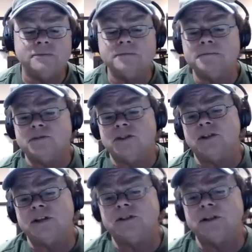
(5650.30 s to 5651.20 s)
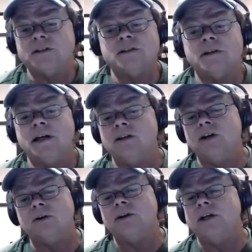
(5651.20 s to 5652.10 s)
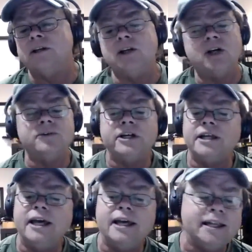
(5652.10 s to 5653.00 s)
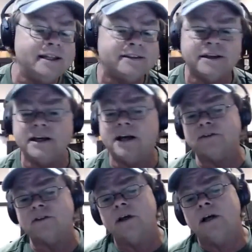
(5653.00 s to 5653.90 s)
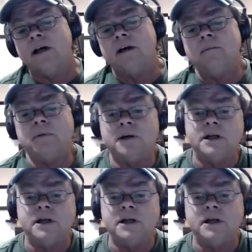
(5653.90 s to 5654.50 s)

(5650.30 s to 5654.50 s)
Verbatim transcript: statistics that's the term old, anything else old